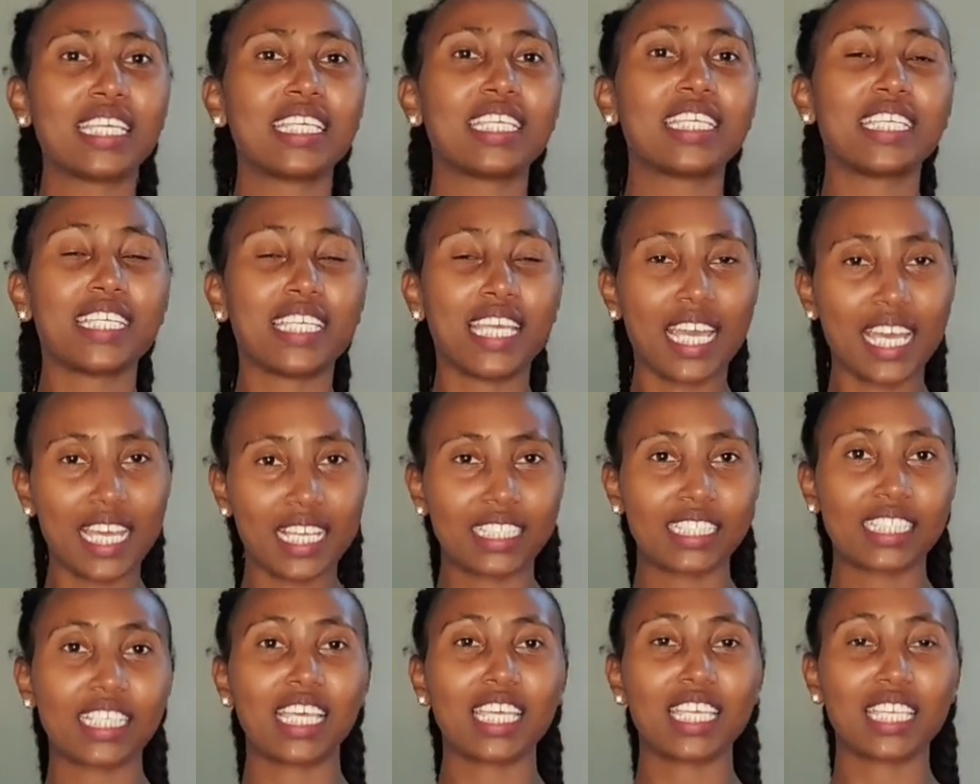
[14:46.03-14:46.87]
yes,
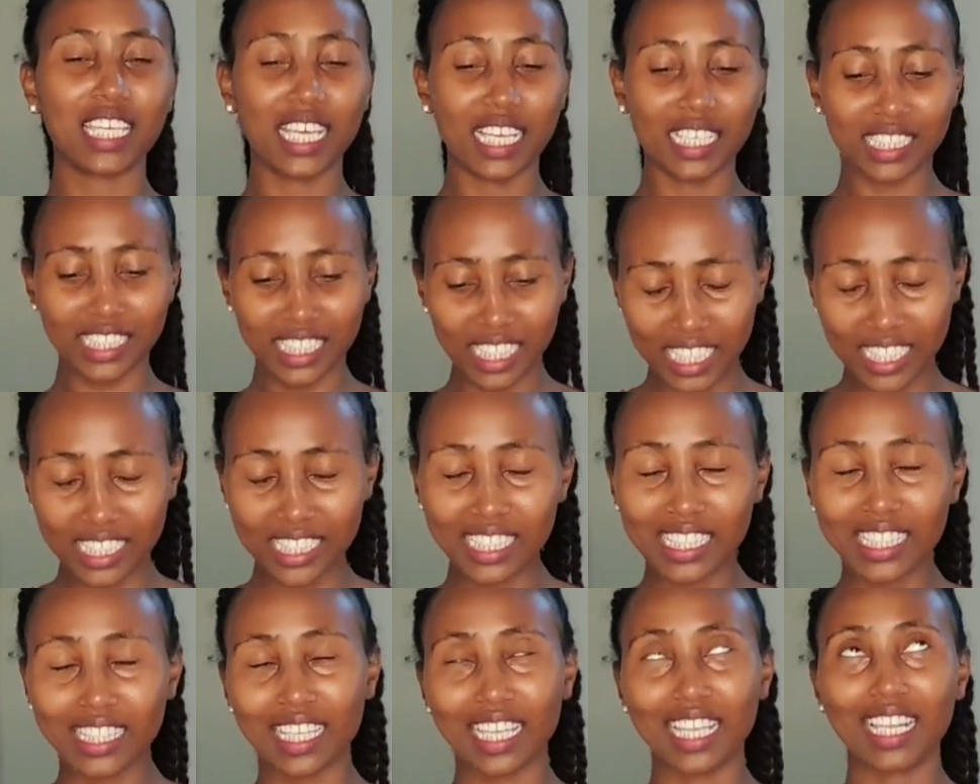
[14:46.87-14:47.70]

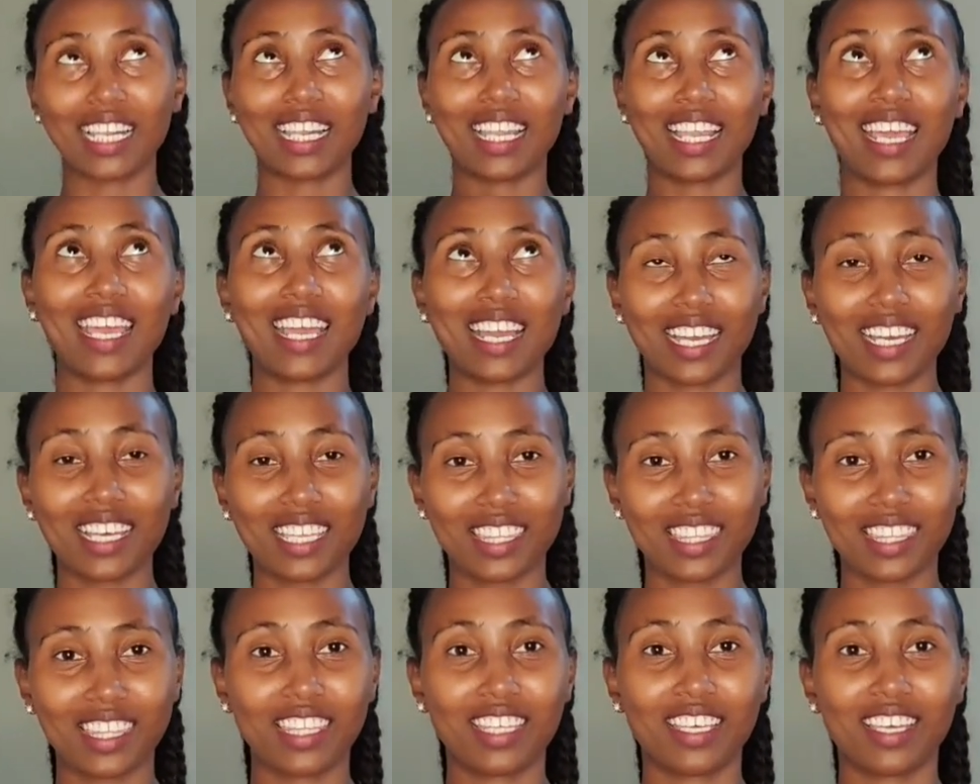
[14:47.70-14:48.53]
the length
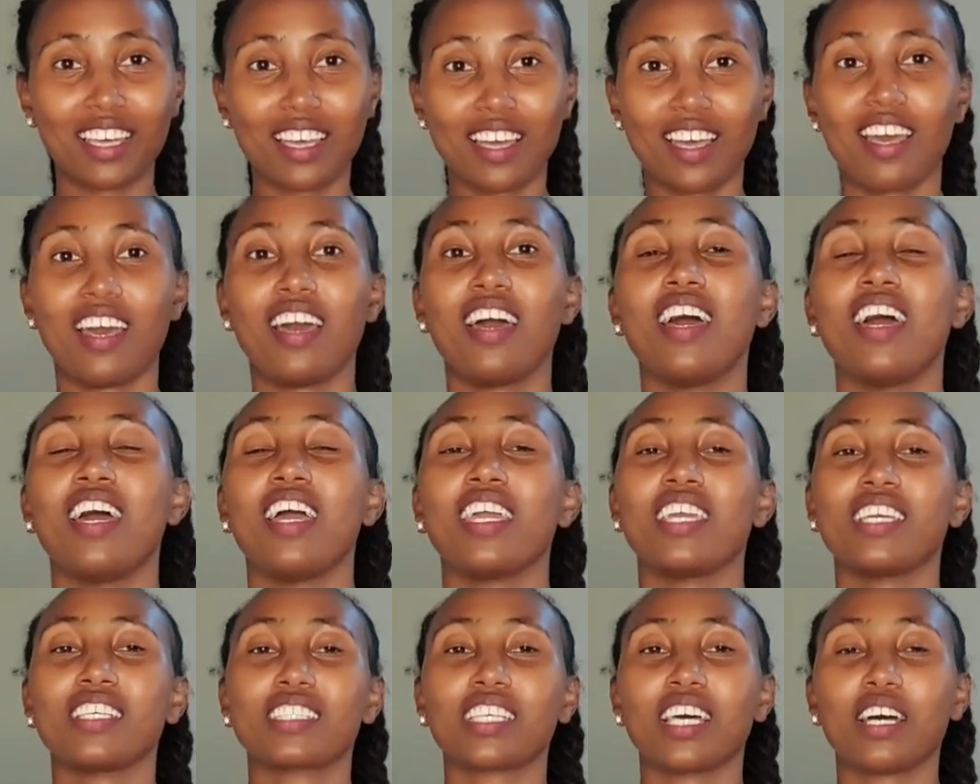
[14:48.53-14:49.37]

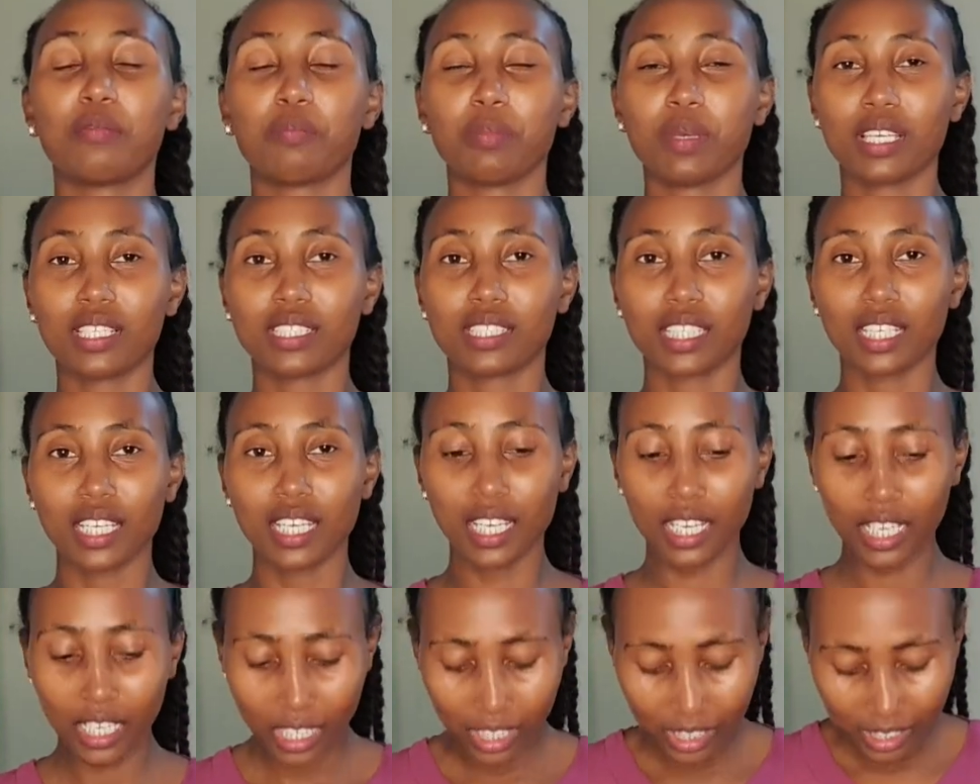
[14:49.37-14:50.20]
is
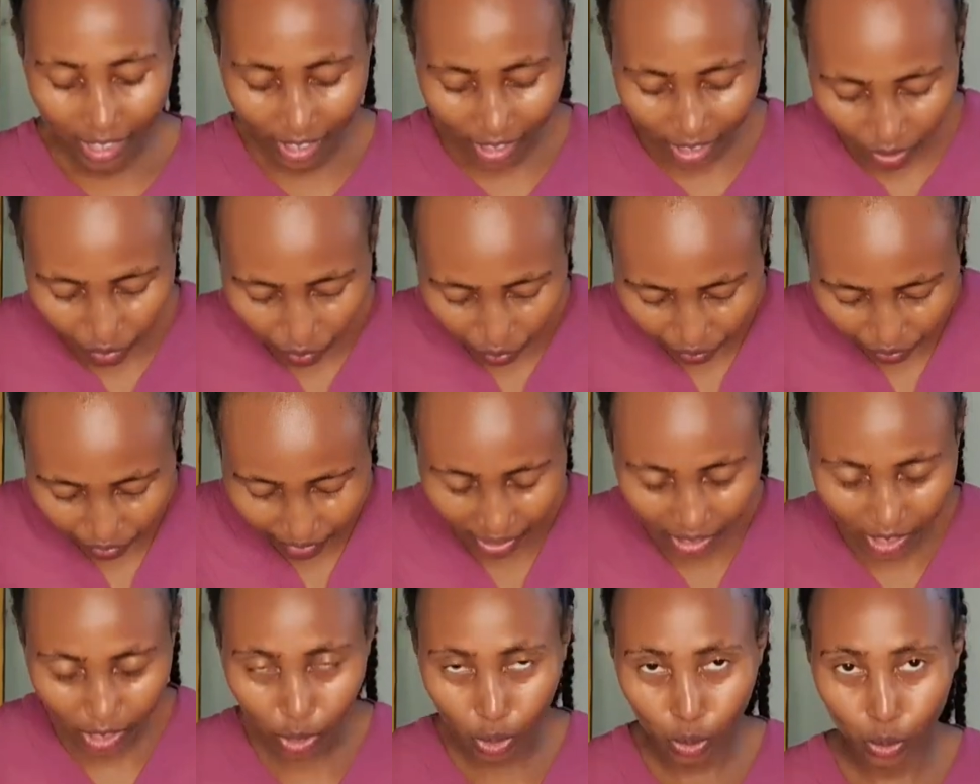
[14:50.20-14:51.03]
amazing. It just
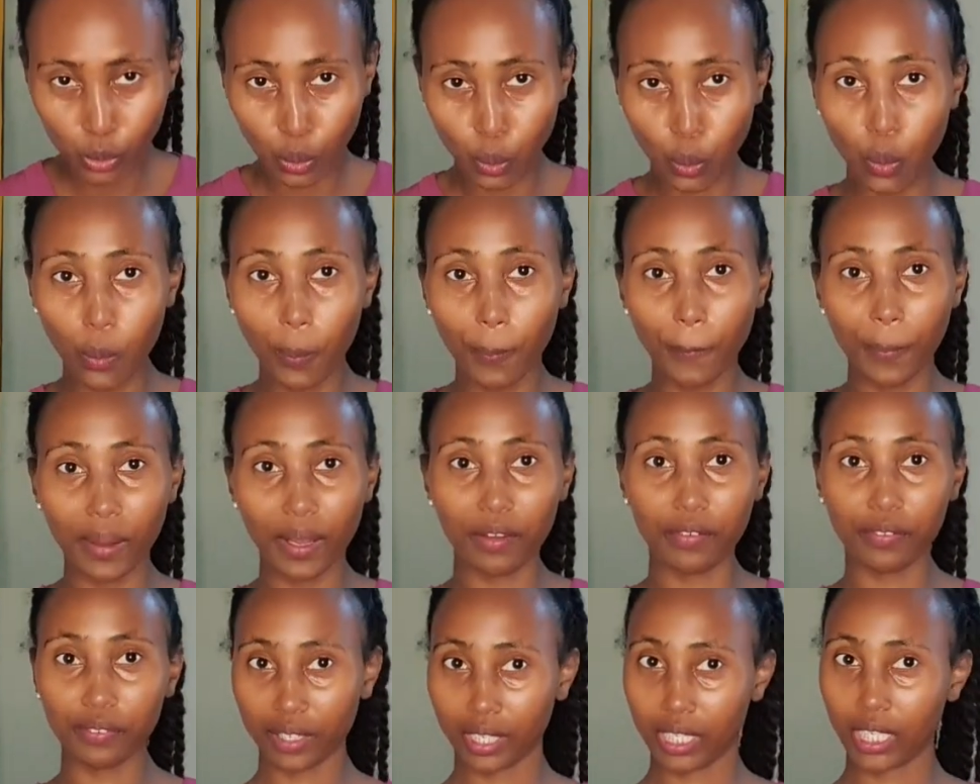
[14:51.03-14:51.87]
fits so
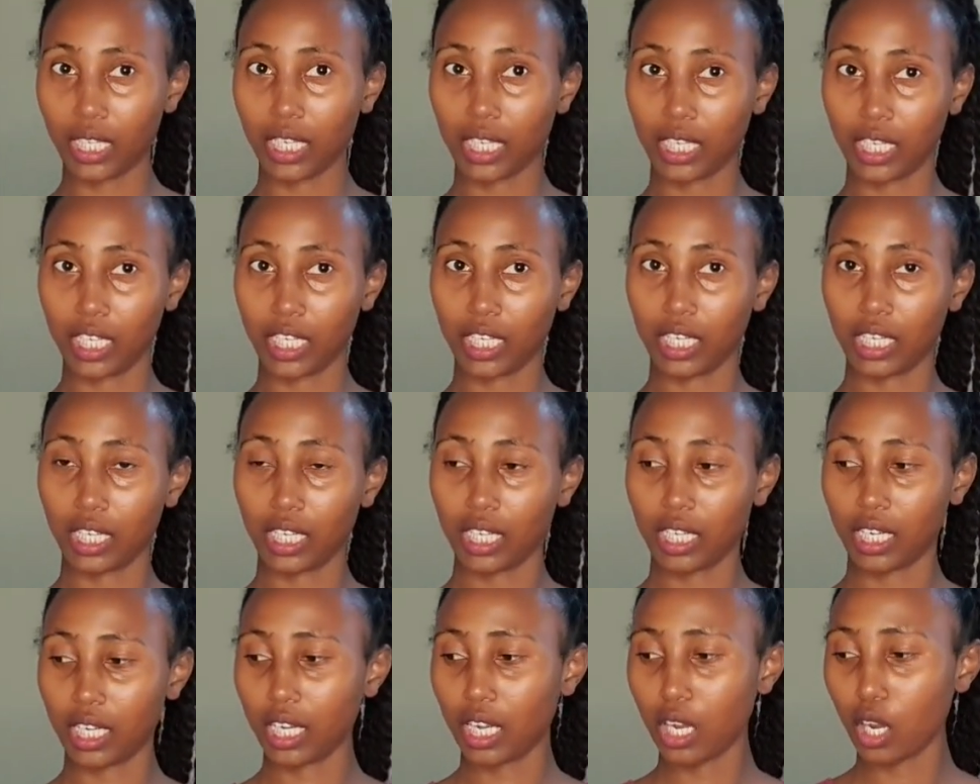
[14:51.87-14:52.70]
perfectly.
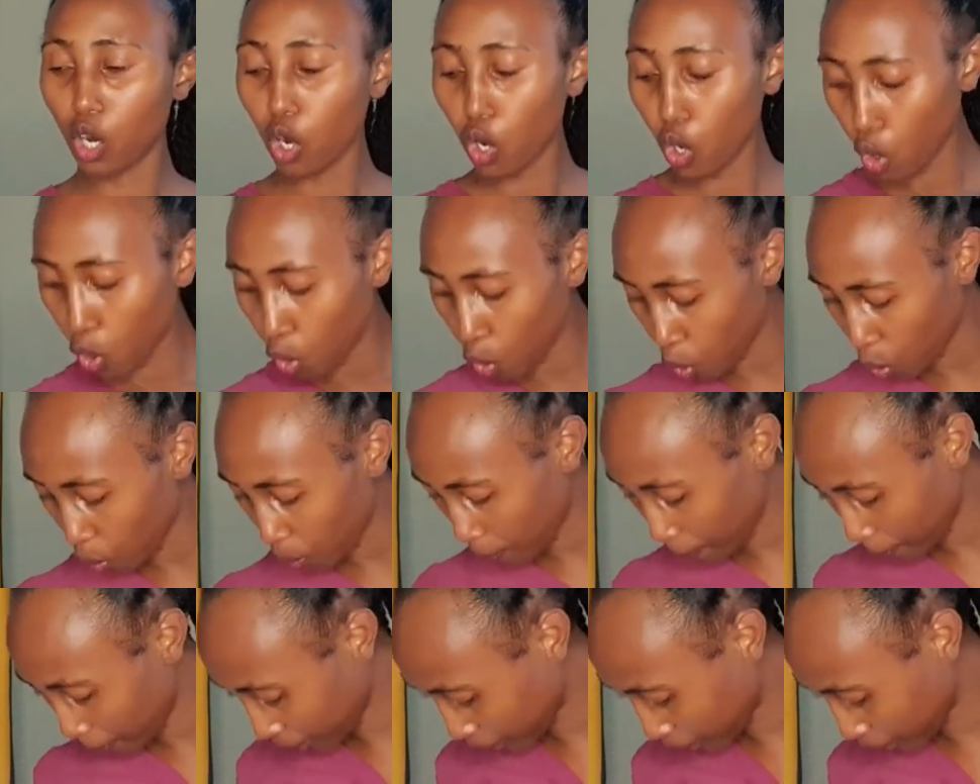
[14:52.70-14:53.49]
Oh my